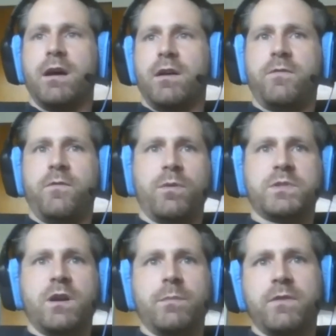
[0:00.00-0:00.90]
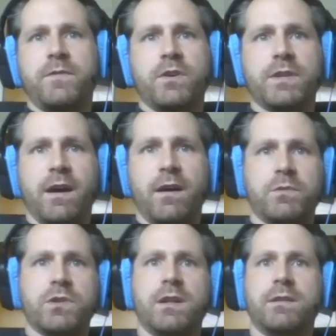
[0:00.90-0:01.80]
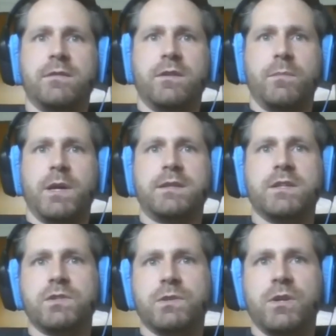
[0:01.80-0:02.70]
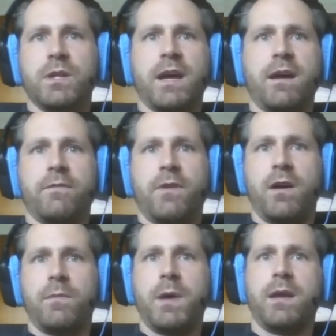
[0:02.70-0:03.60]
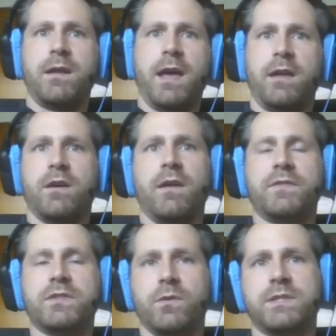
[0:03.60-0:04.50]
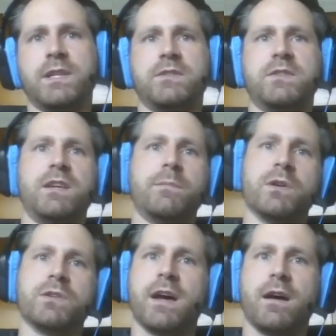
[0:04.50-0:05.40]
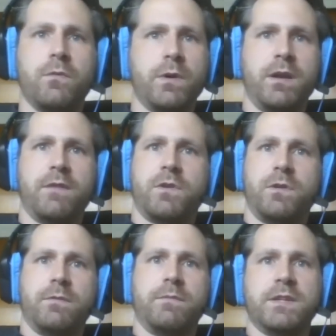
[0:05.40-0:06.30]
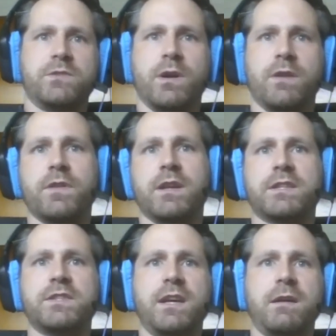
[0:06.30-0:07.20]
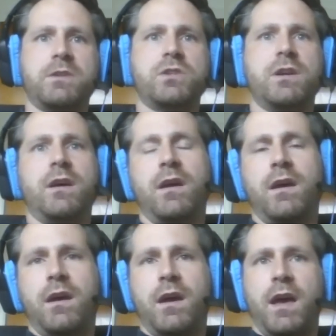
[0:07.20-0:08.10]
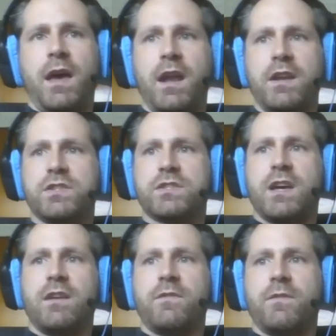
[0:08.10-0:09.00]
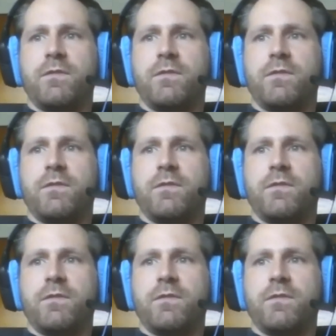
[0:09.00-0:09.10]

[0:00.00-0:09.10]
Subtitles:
Forms that are being filled out, I'm trying to, make digital and have automated handoff so it sends emails out whenever it's ready for the next stage. And it's just kind of,